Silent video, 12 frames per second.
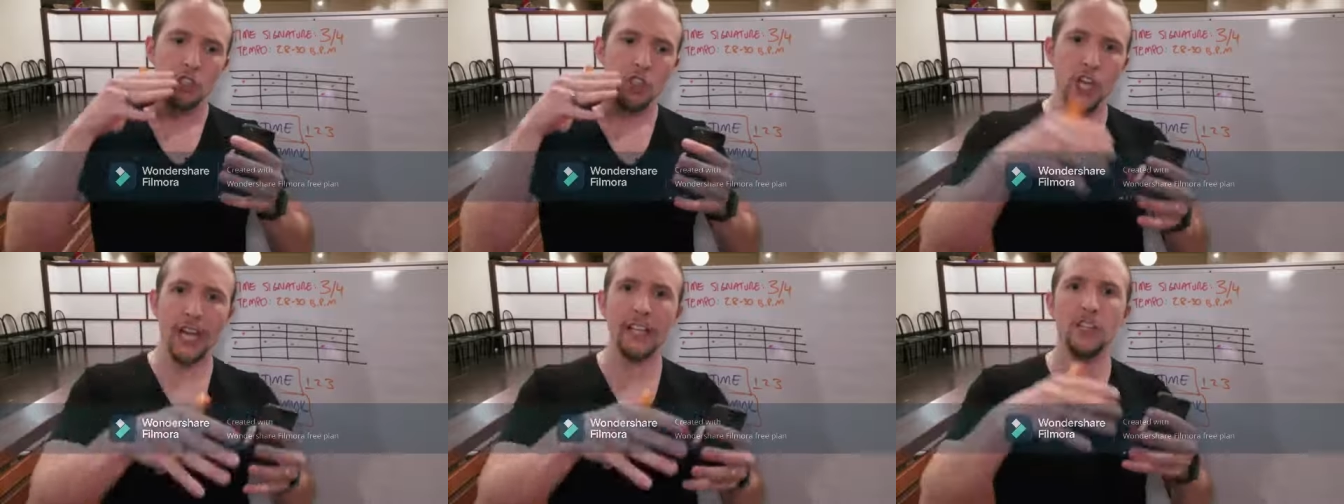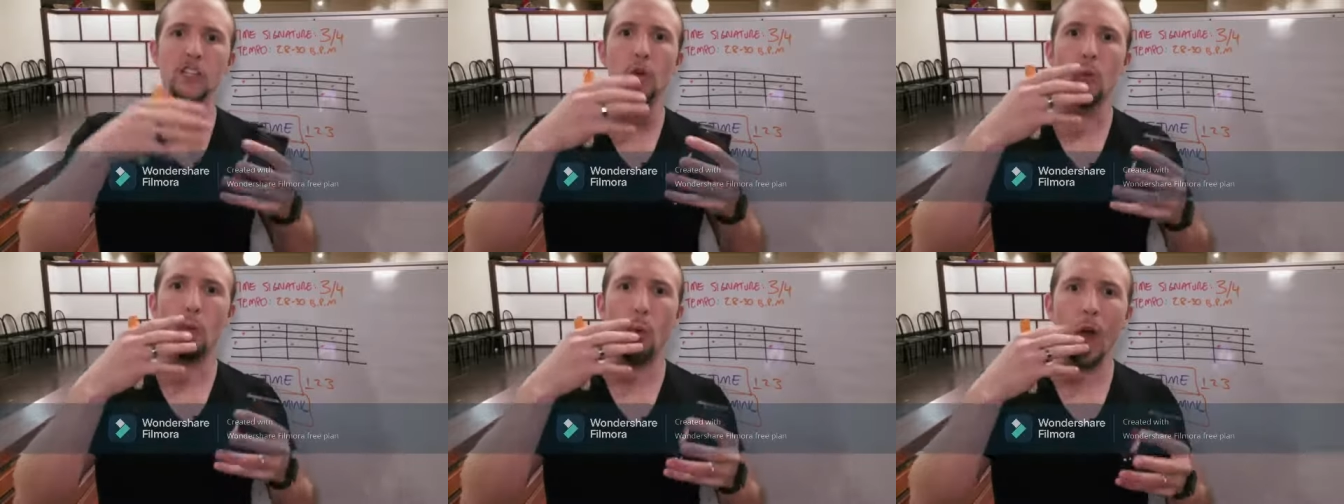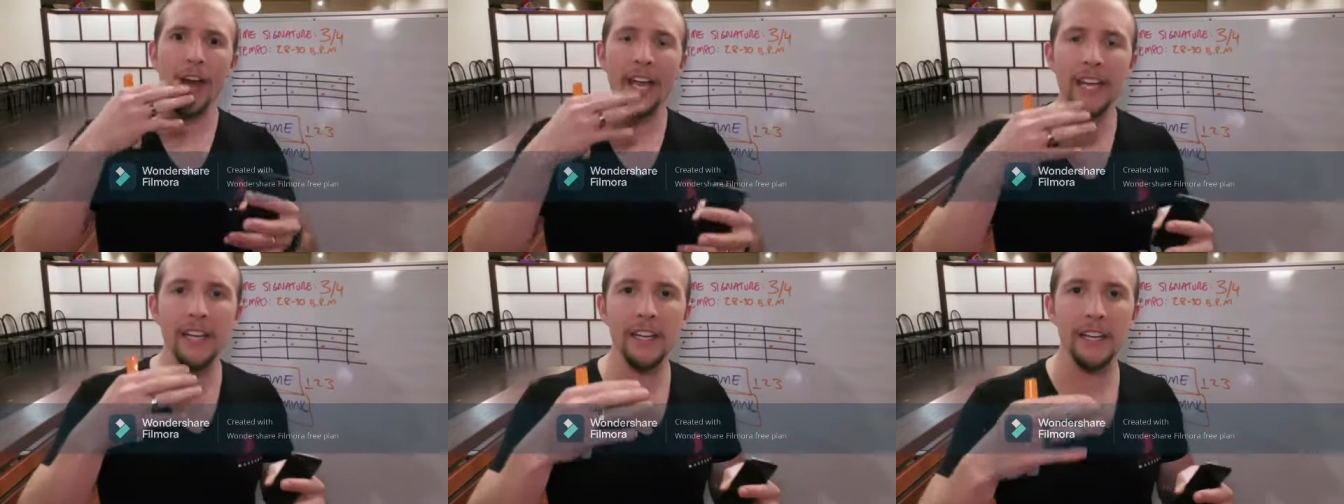change the
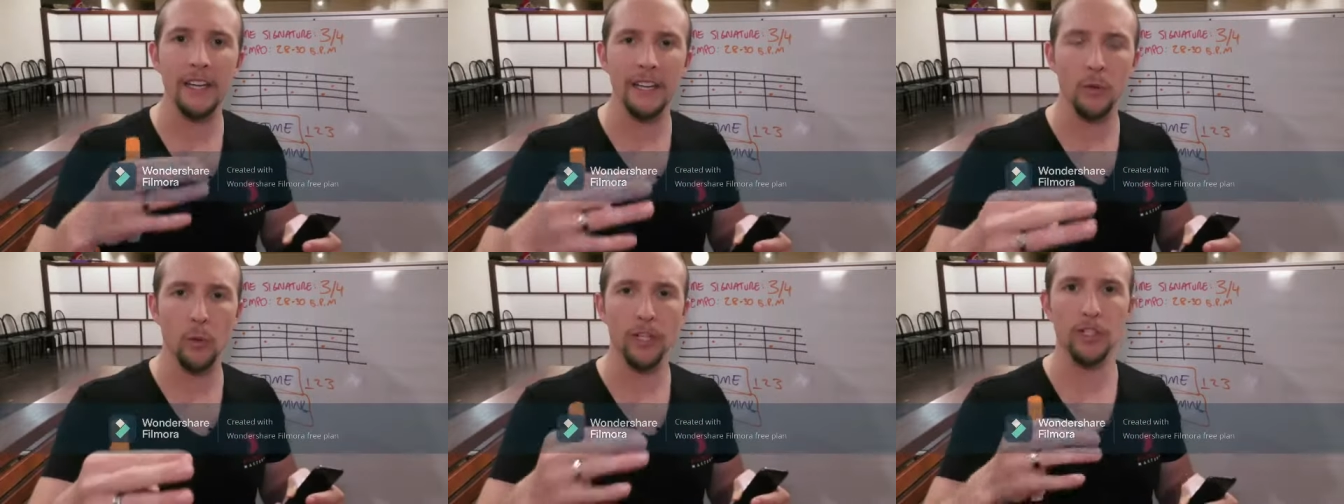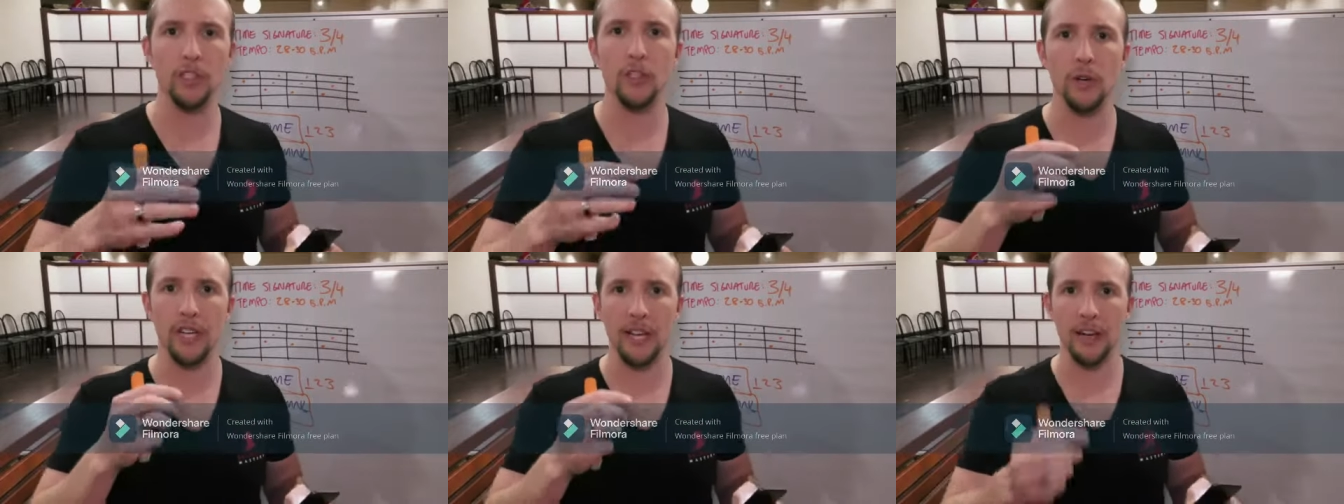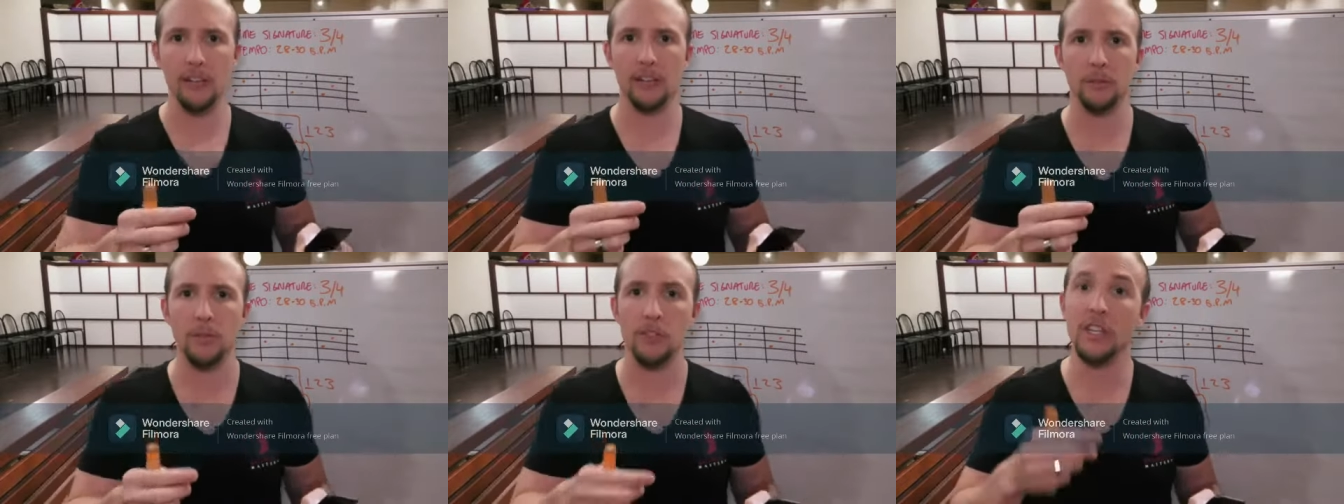way in which you are counting
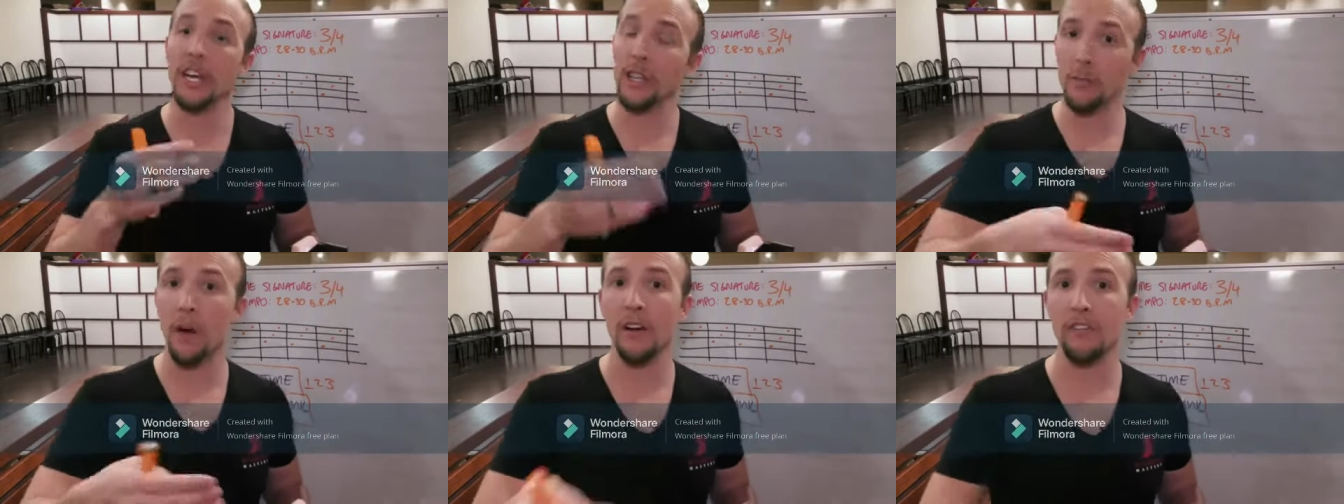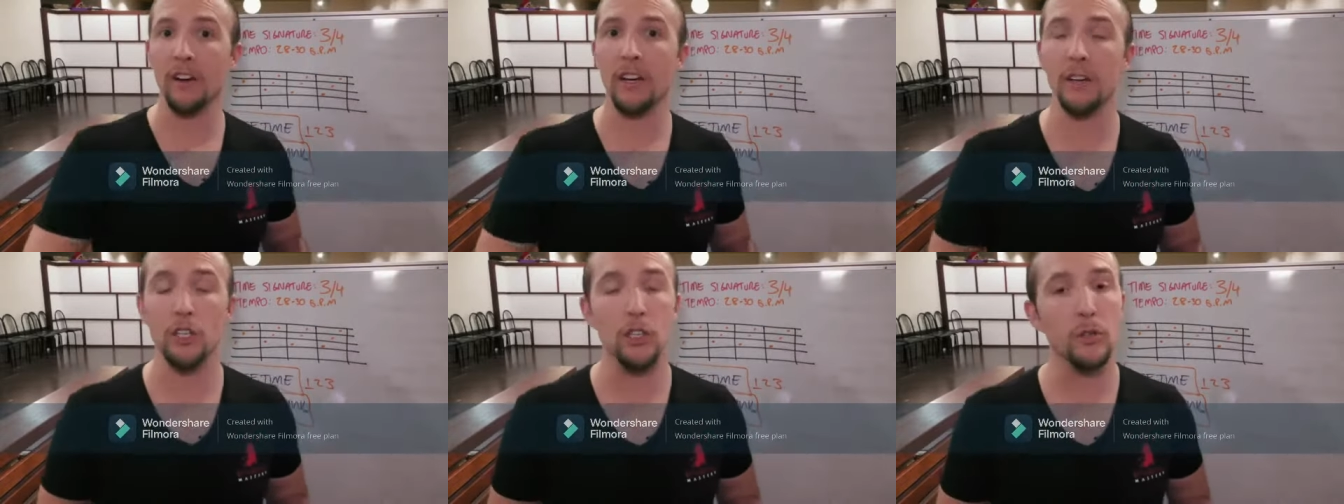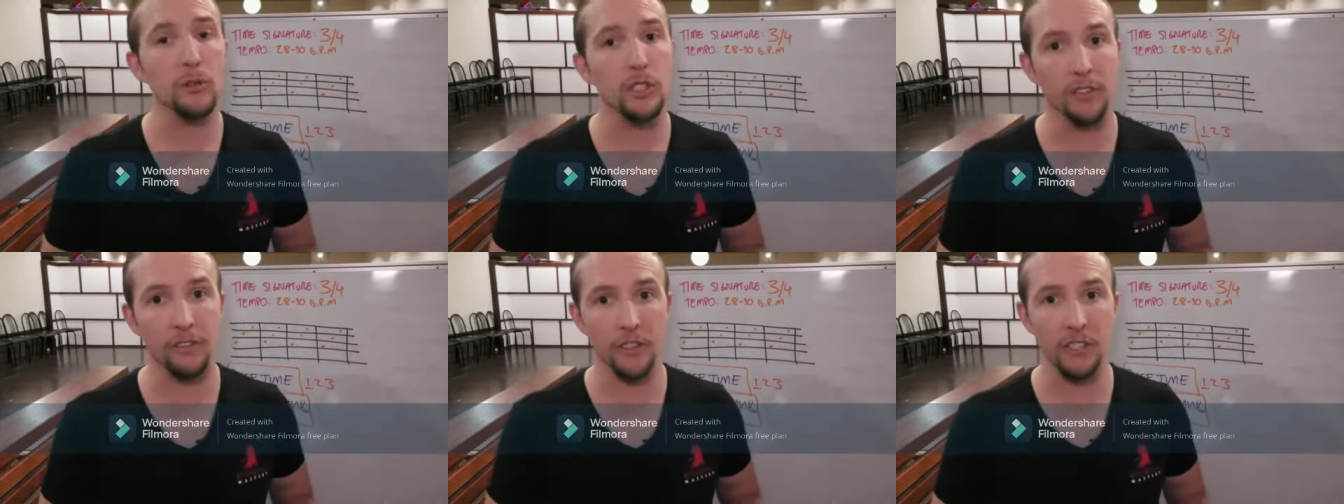the music and you might find a huge
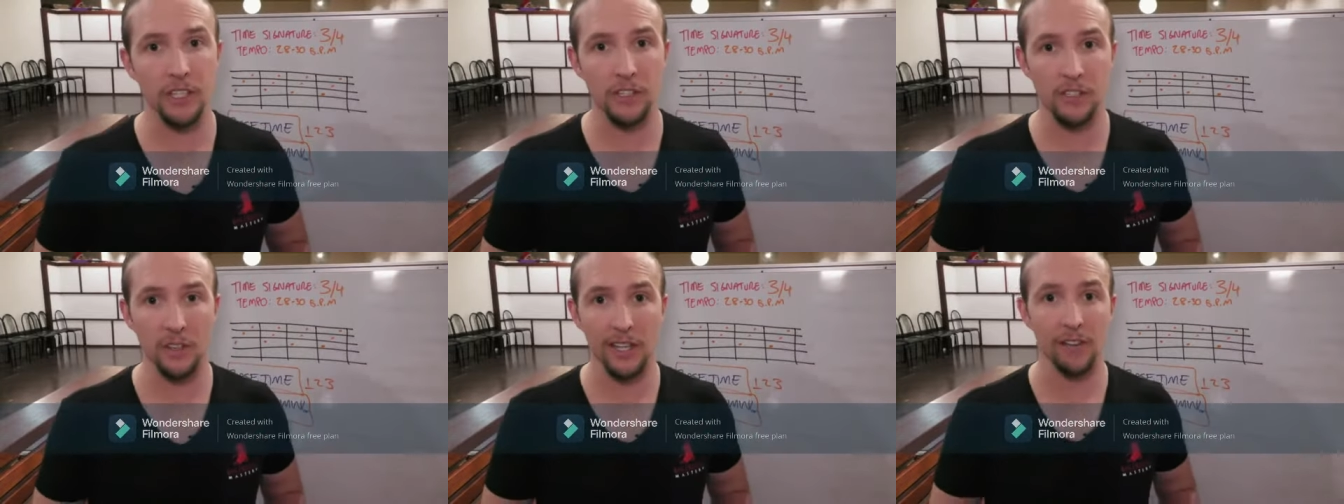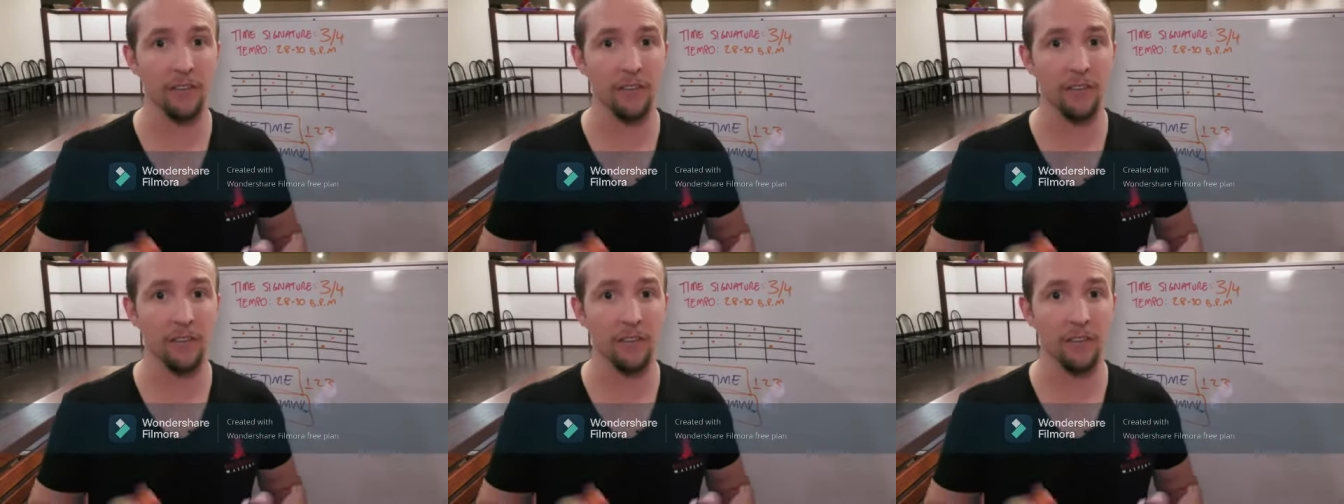difference instantly.